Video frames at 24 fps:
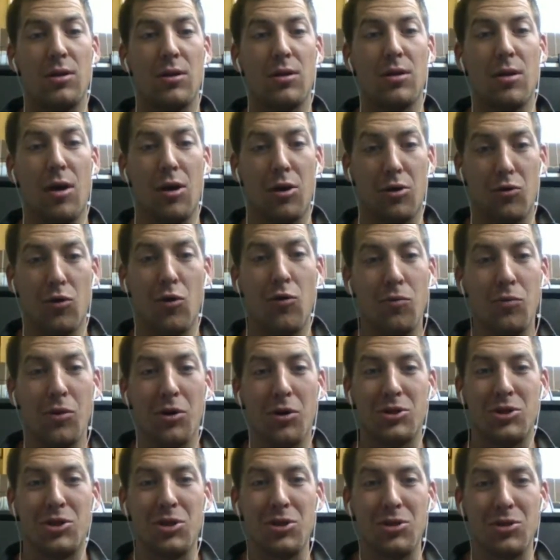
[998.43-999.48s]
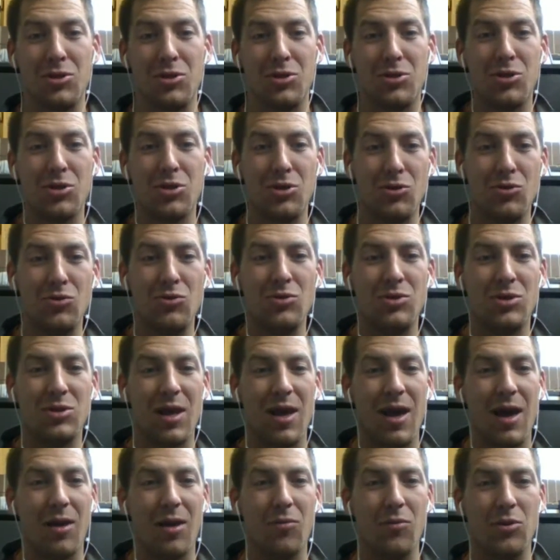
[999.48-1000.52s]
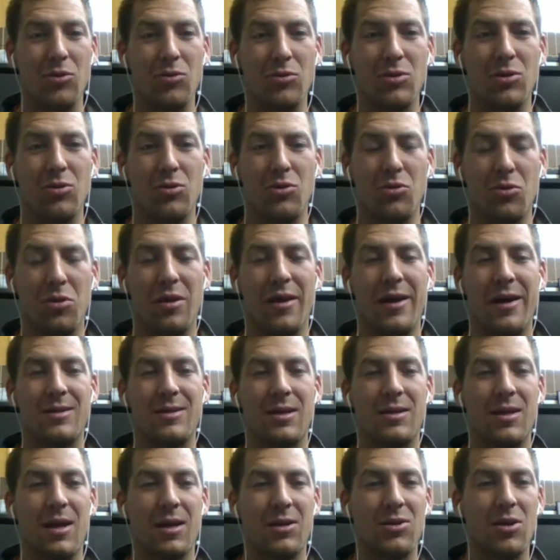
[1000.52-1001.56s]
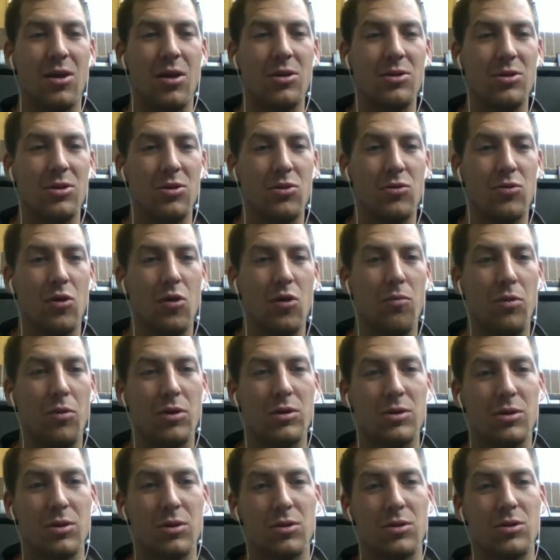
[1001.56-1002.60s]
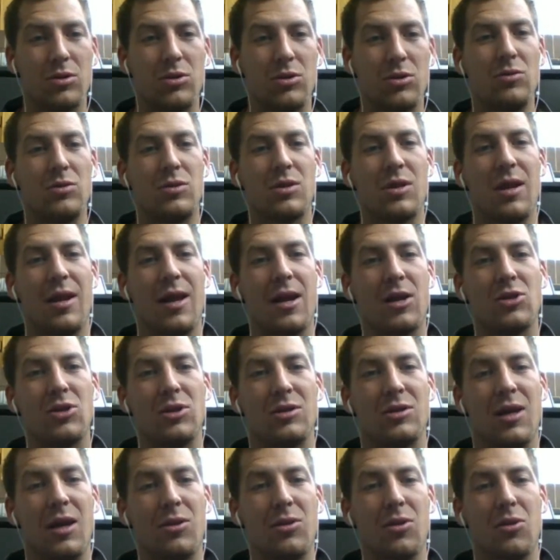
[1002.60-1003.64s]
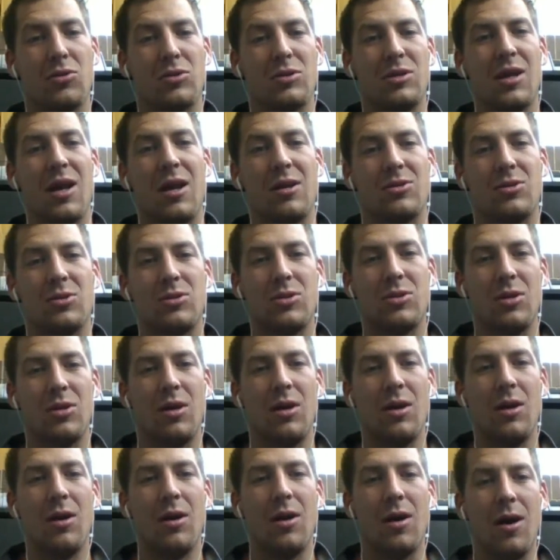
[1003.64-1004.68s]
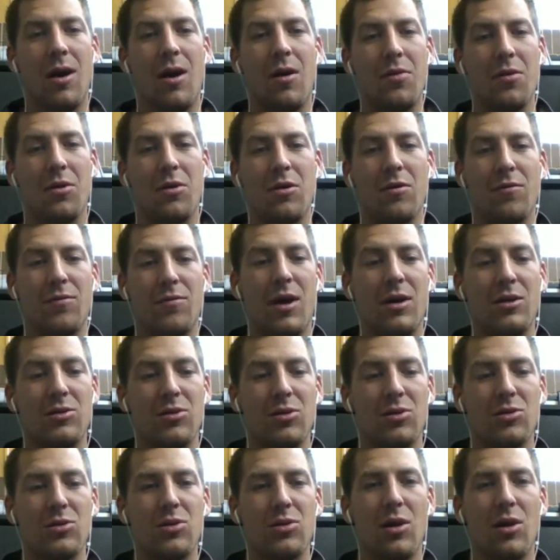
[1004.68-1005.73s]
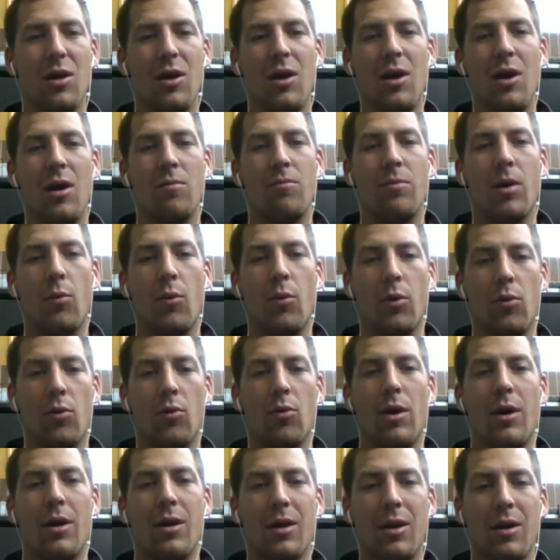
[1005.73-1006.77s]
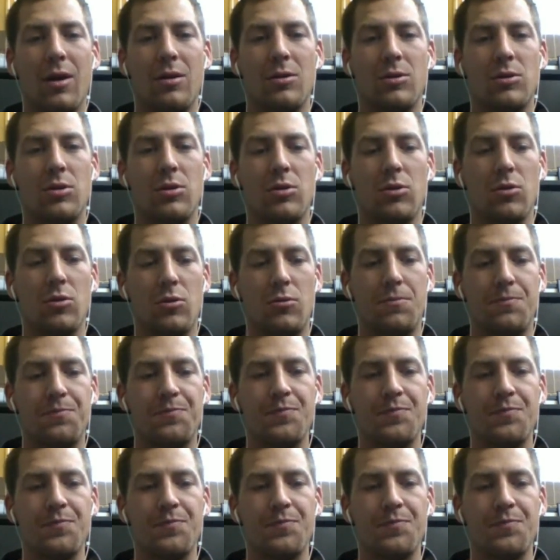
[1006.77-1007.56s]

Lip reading: our Chromebooks to use that. We utilize the technology of the Chromebooks so the students can actually take those tests on their devices. But we were running into